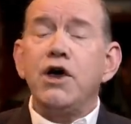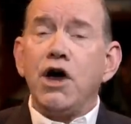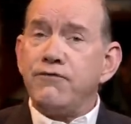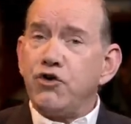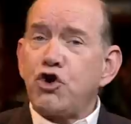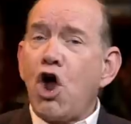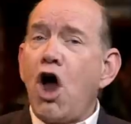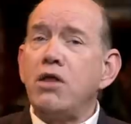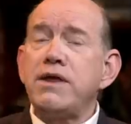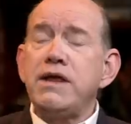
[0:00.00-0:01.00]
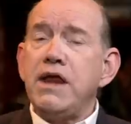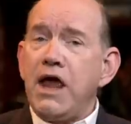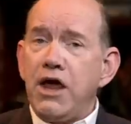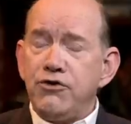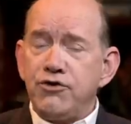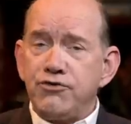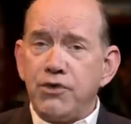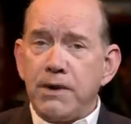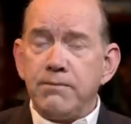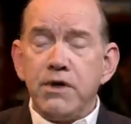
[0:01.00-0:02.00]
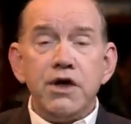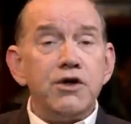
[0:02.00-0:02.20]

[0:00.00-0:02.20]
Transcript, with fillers: of your calling and your dream.